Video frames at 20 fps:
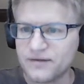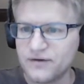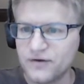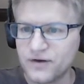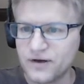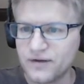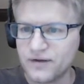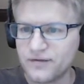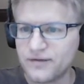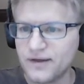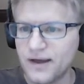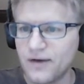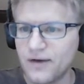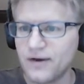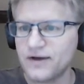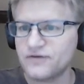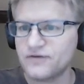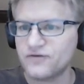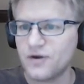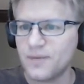and you're going to see how
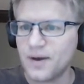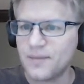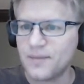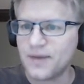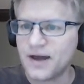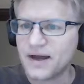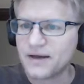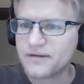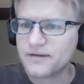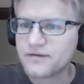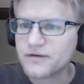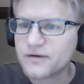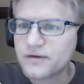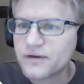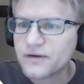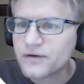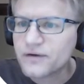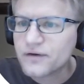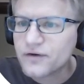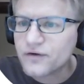I draw my bags. They're a
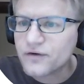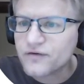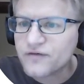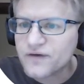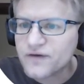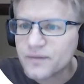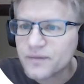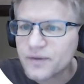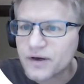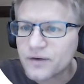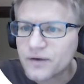little goofy,